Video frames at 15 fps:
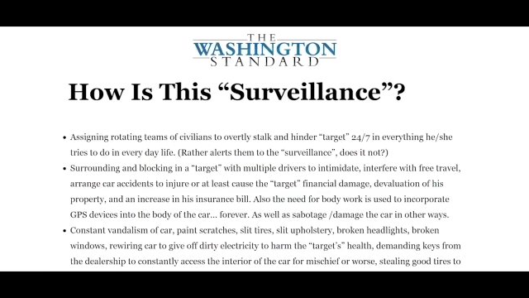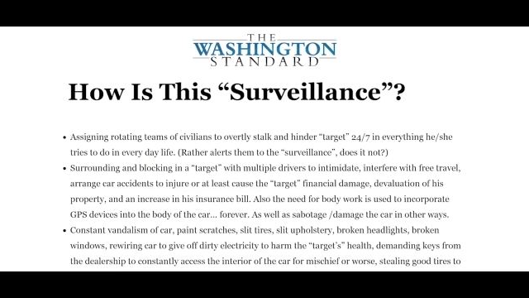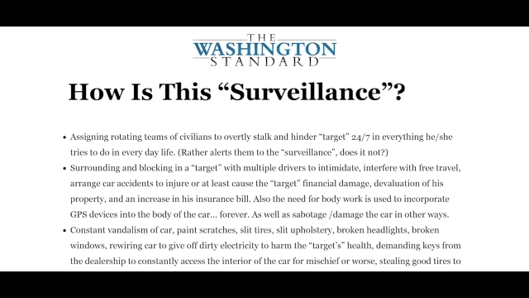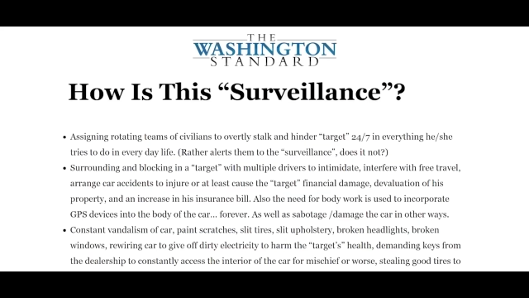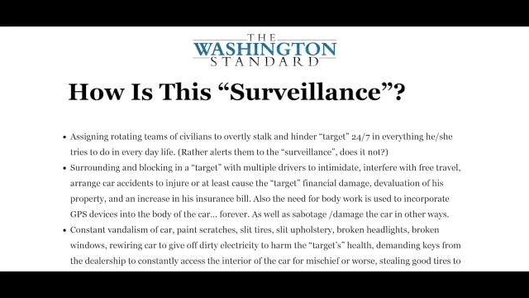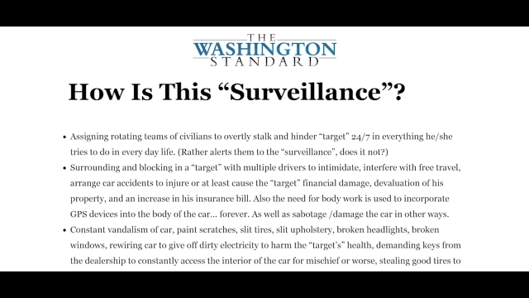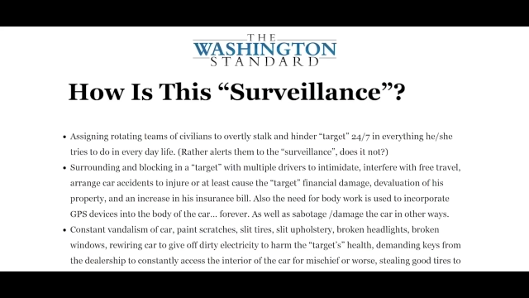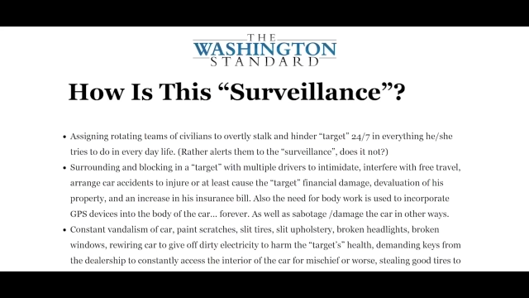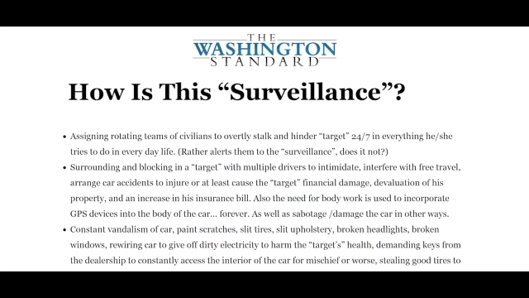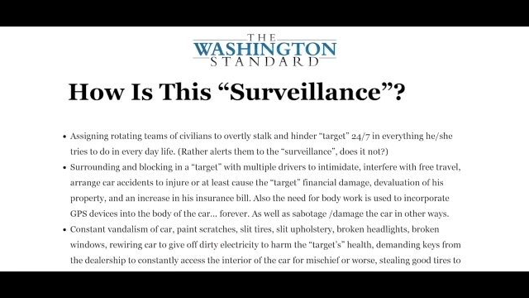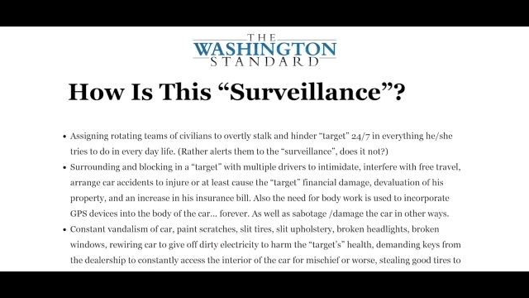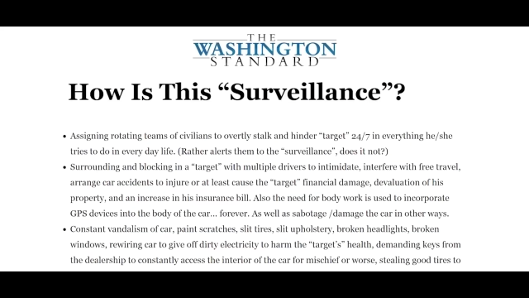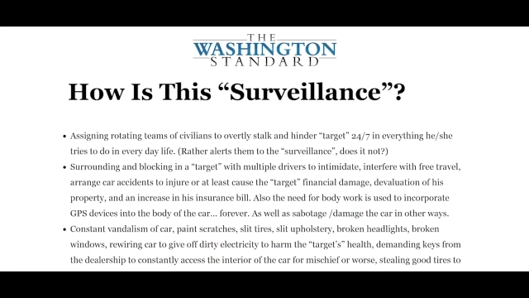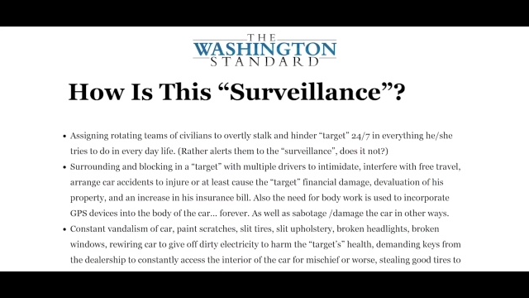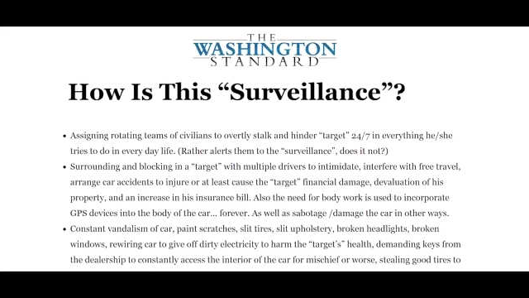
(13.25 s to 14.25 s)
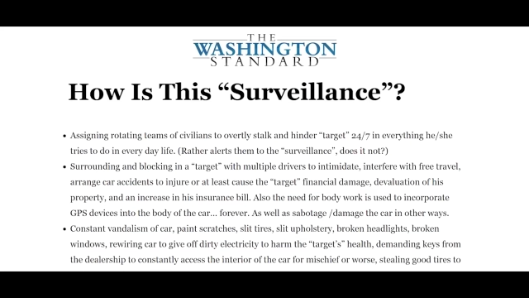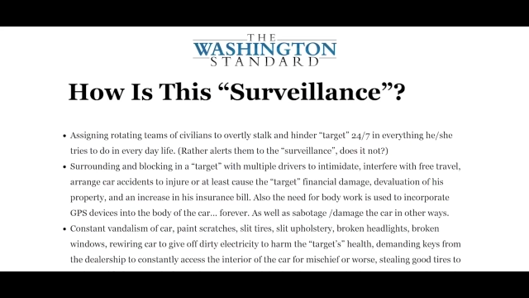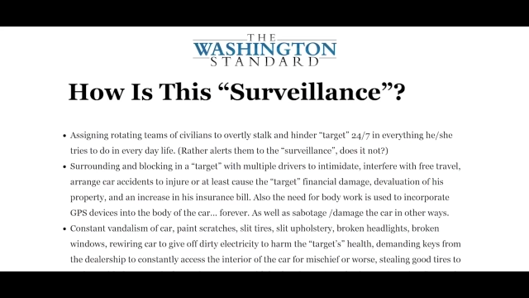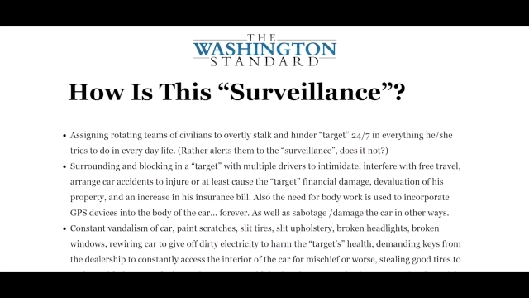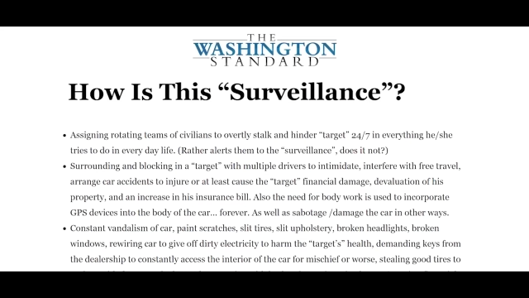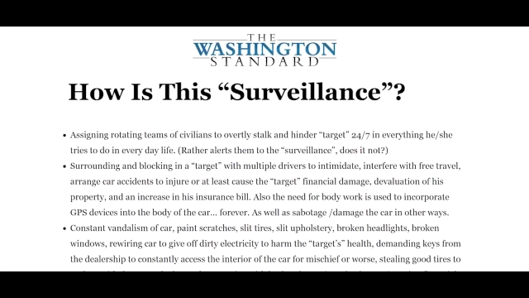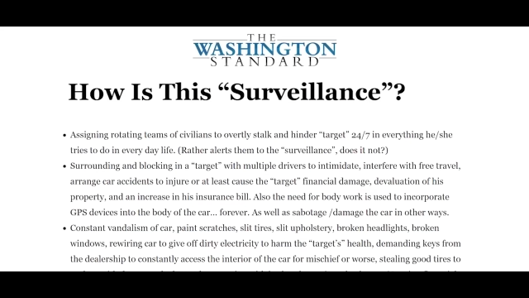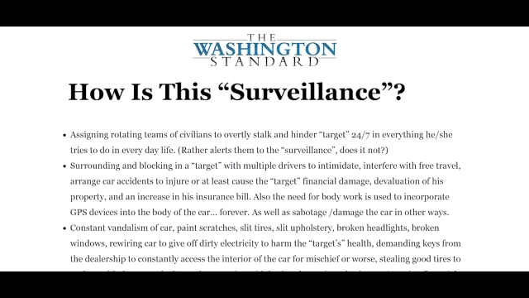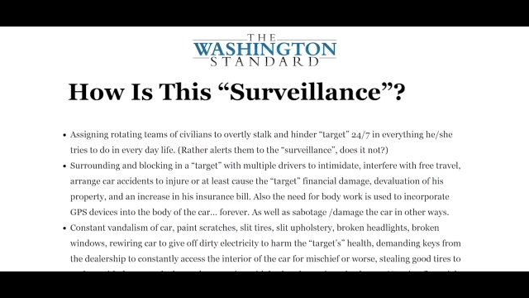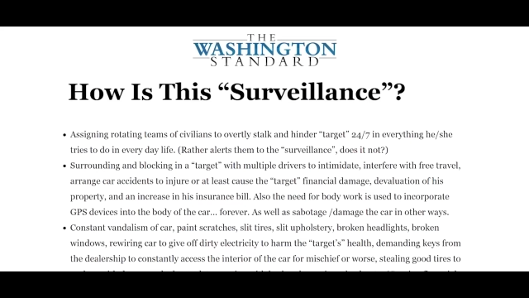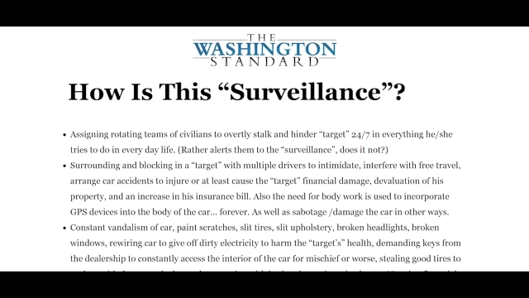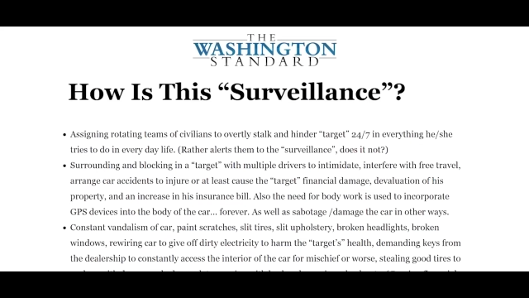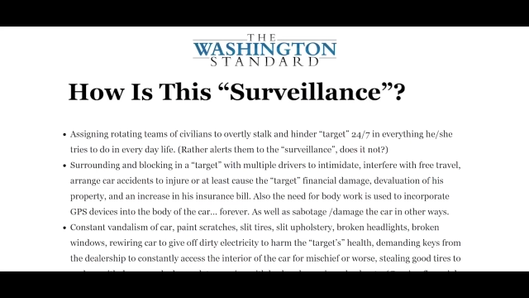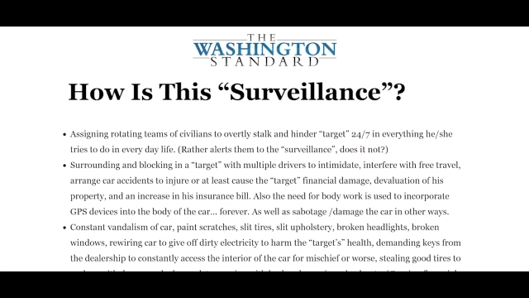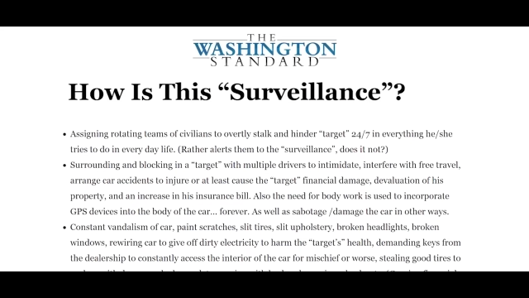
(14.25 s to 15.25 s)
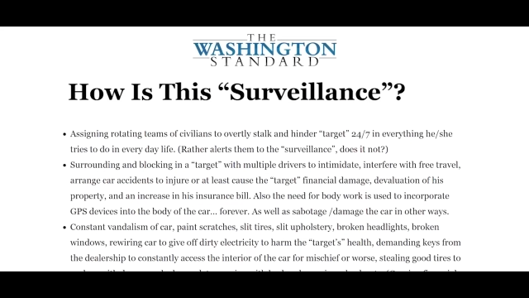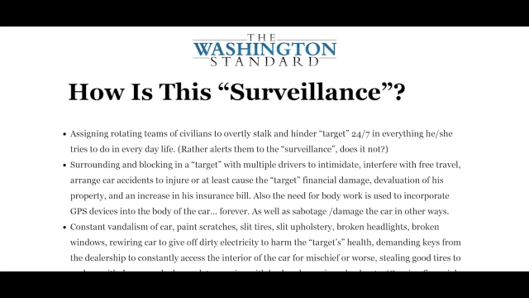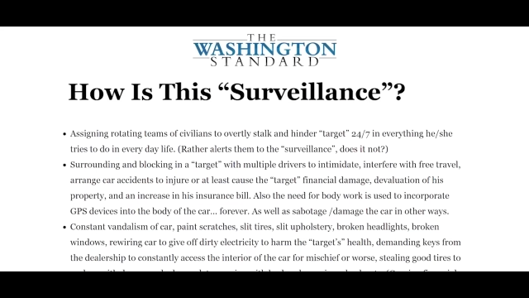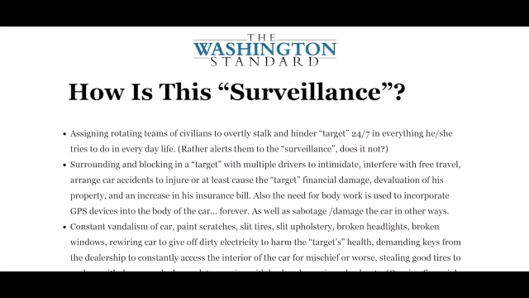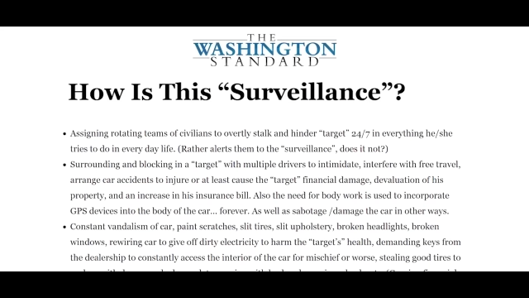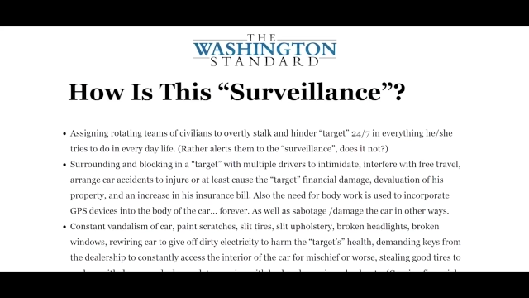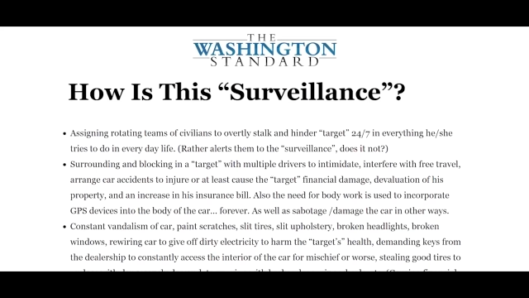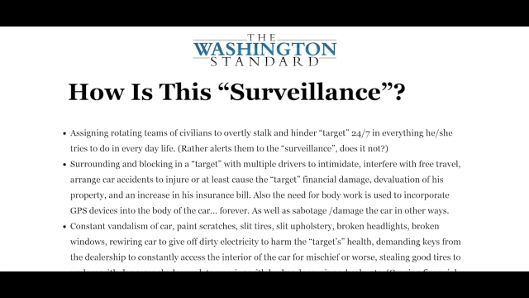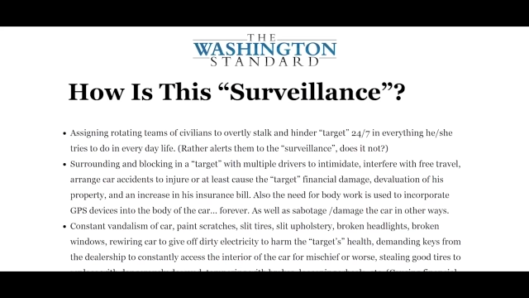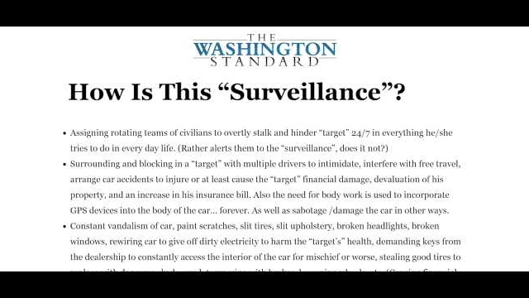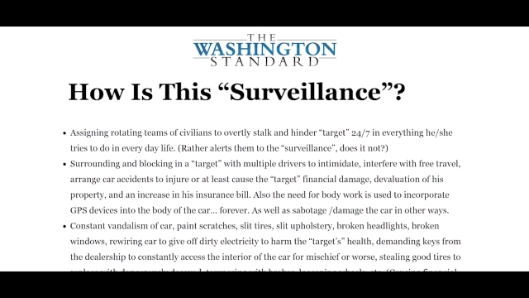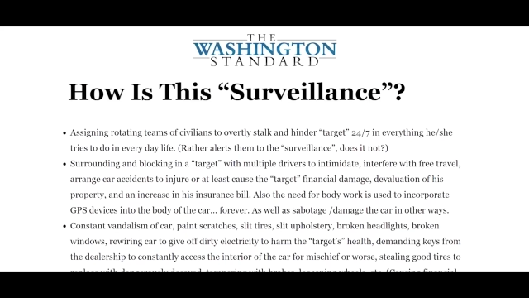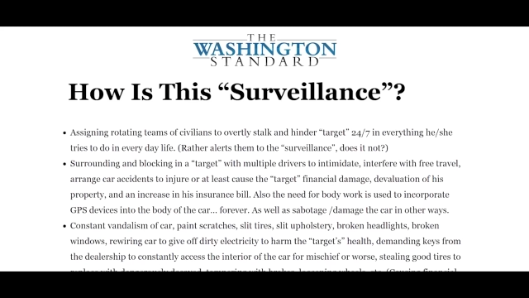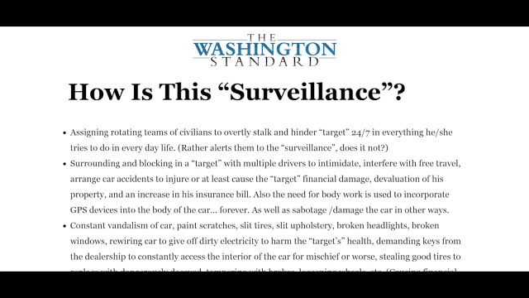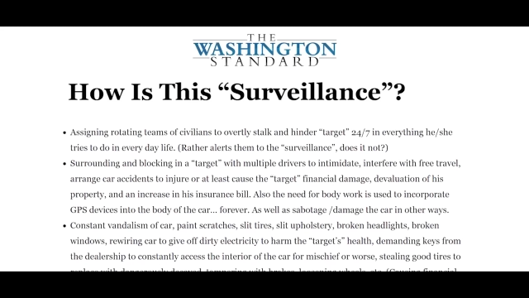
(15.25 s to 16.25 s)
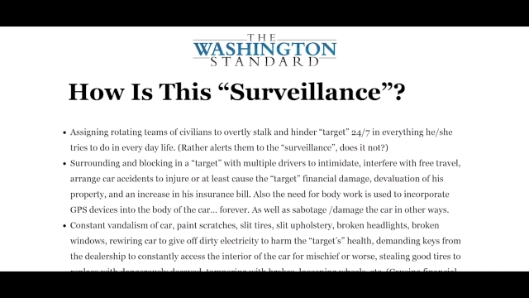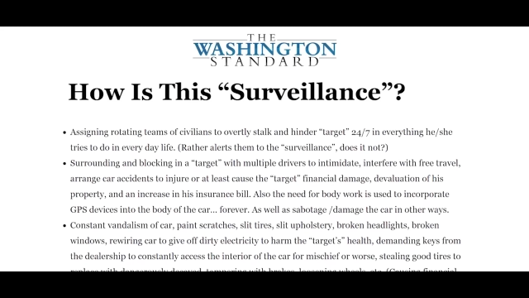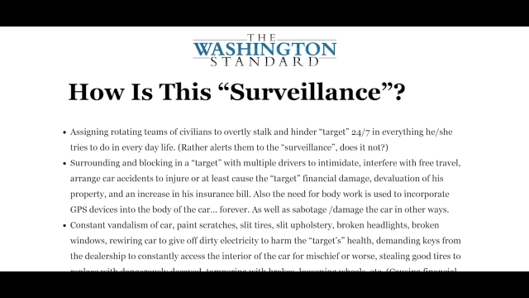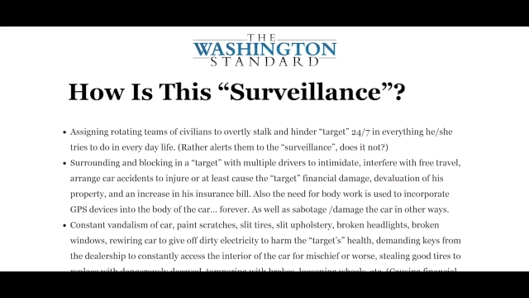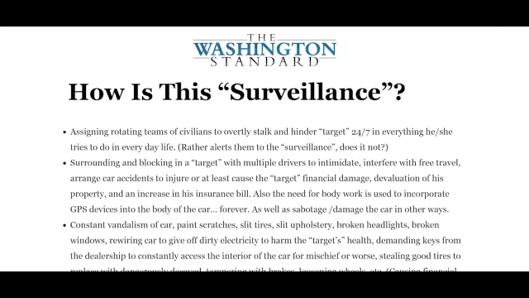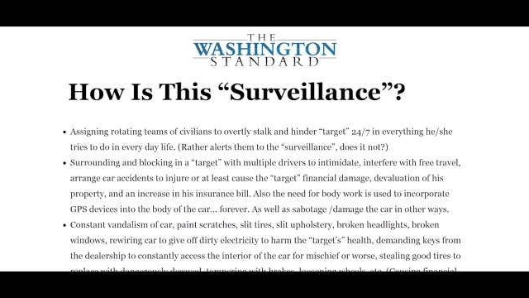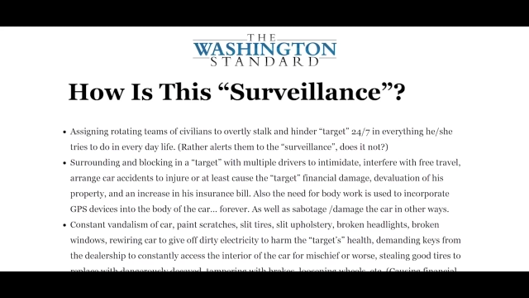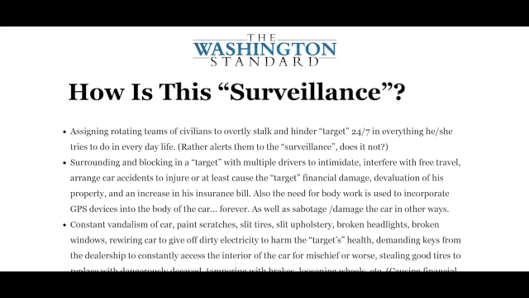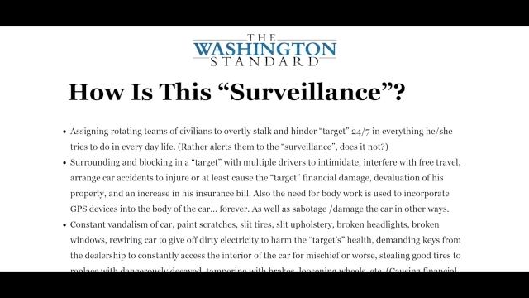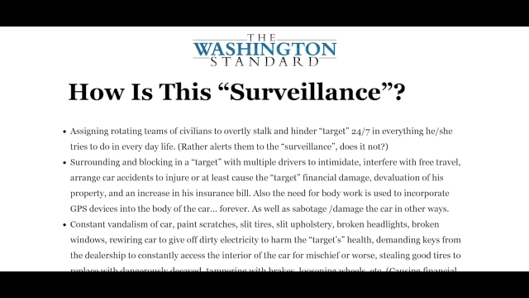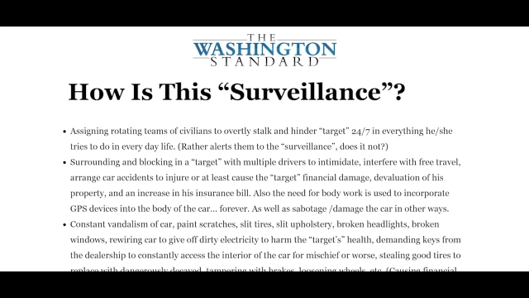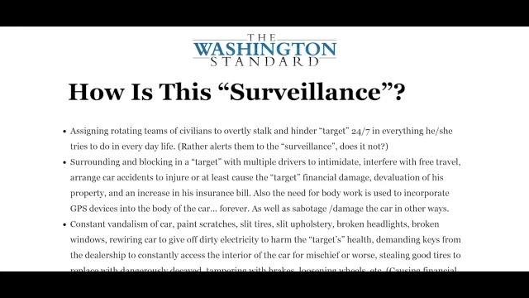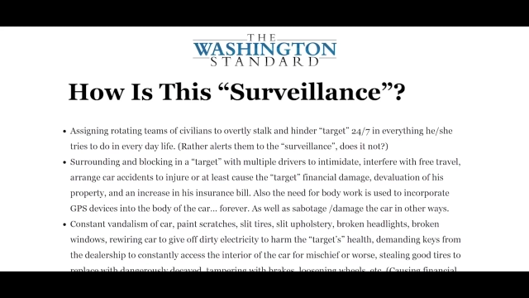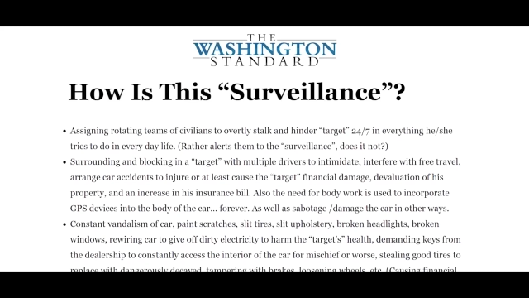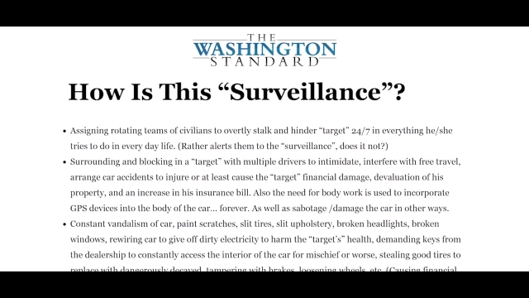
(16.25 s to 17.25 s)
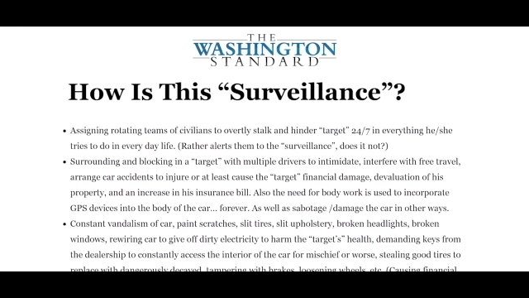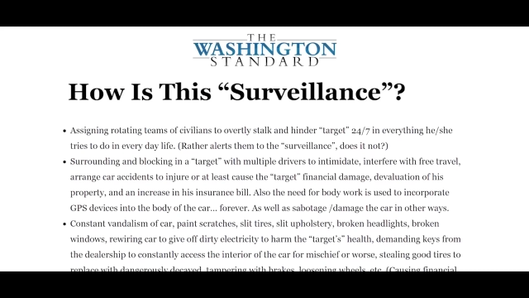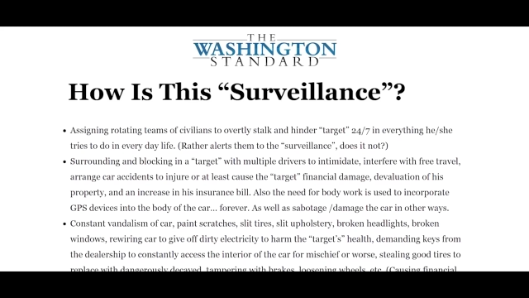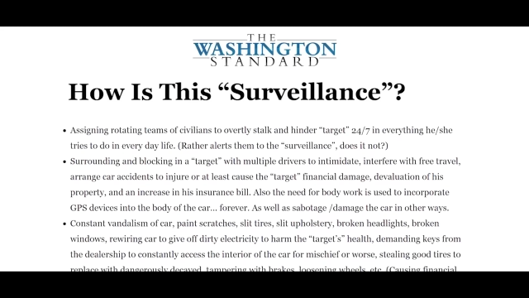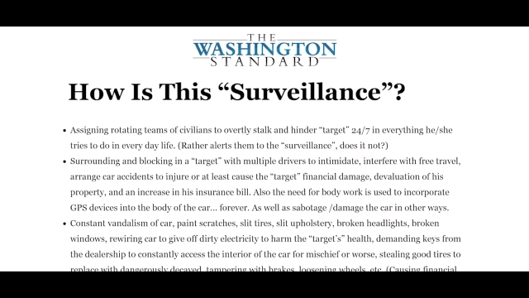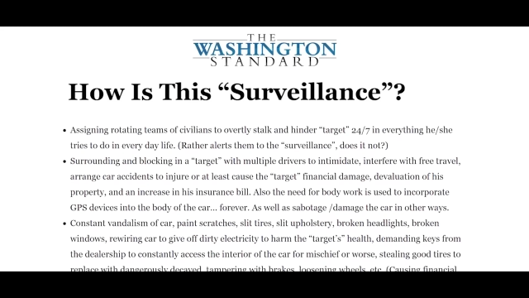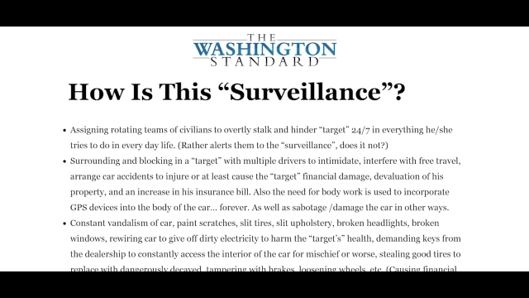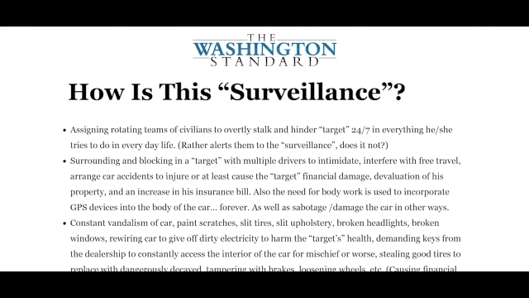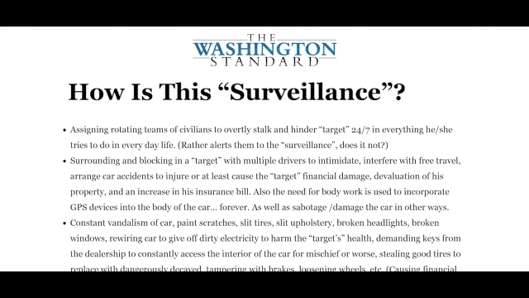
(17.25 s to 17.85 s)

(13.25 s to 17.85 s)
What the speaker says: [unreadable: no face in view]